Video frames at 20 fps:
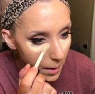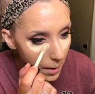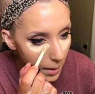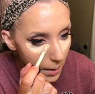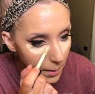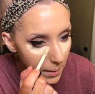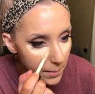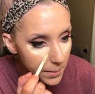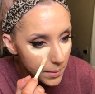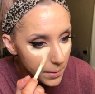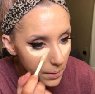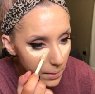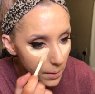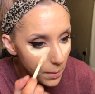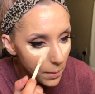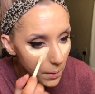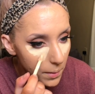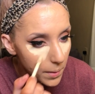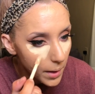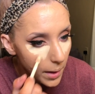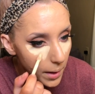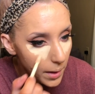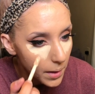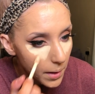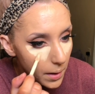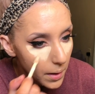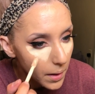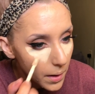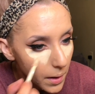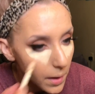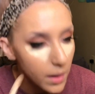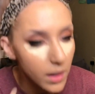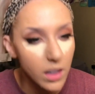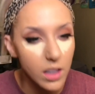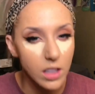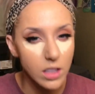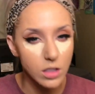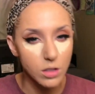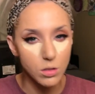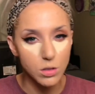I used to do the whole like
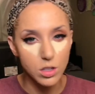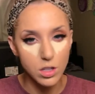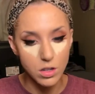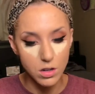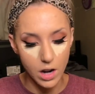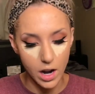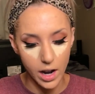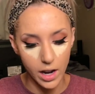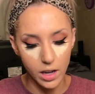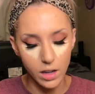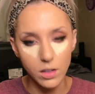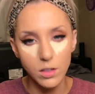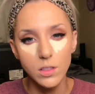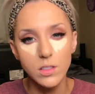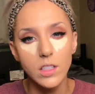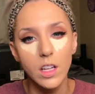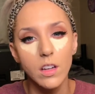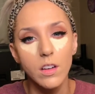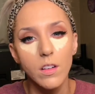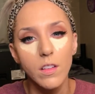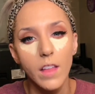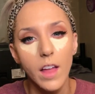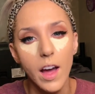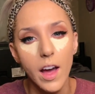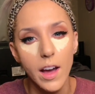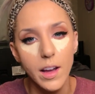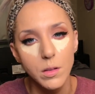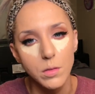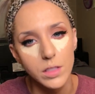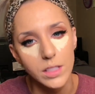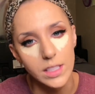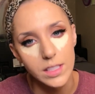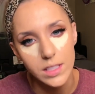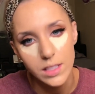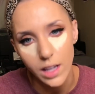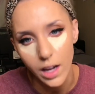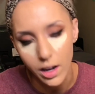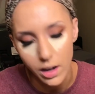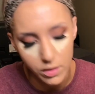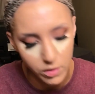huge triangles under the eye. Well,
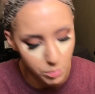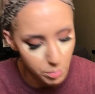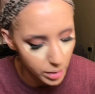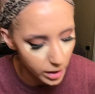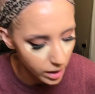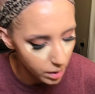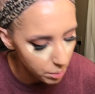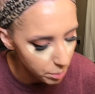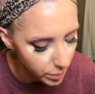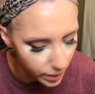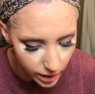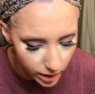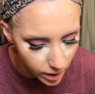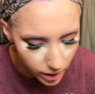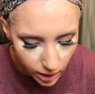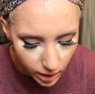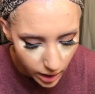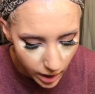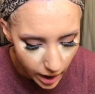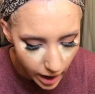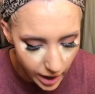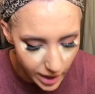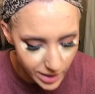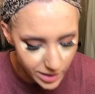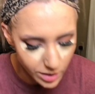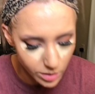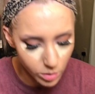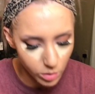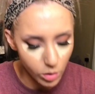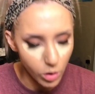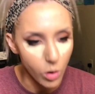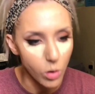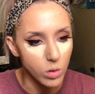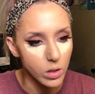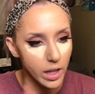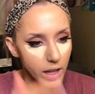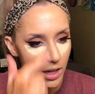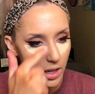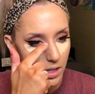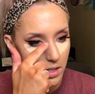that's kind of big, but I used to do the whole
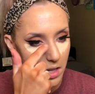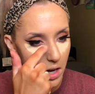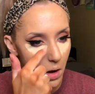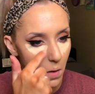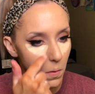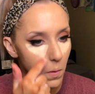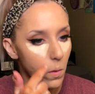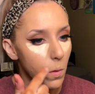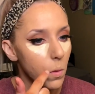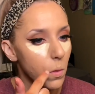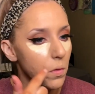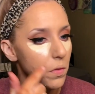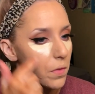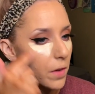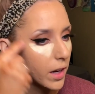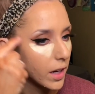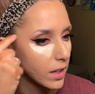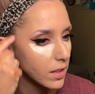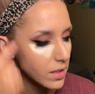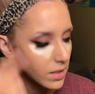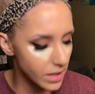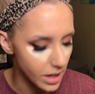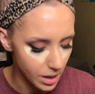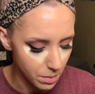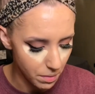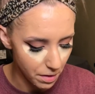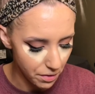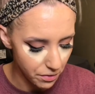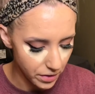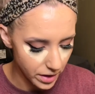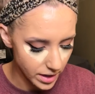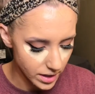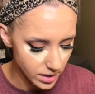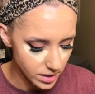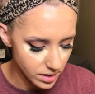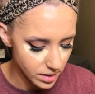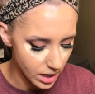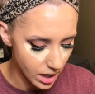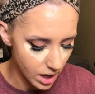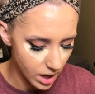like down the whole friggin' side of my face
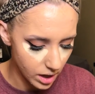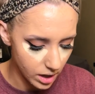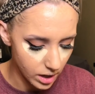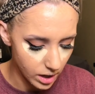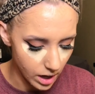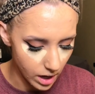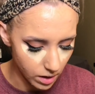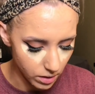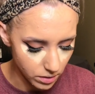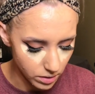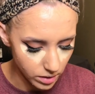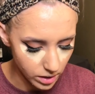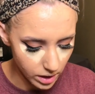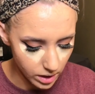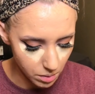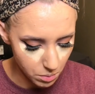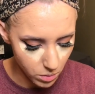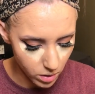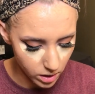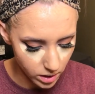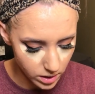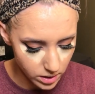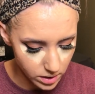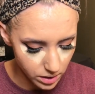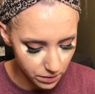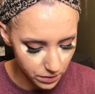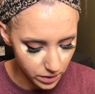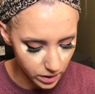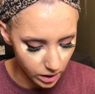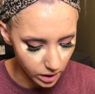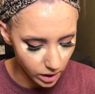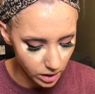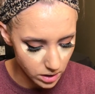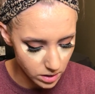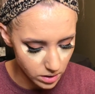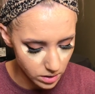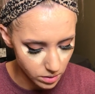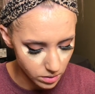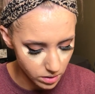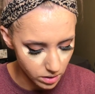thing, and I don't do that anymore because I feel like I
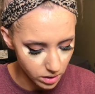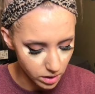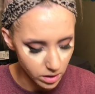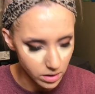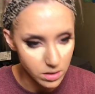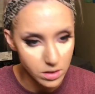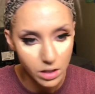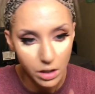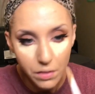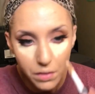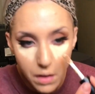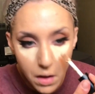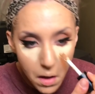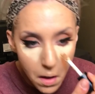just used a lot of stuff.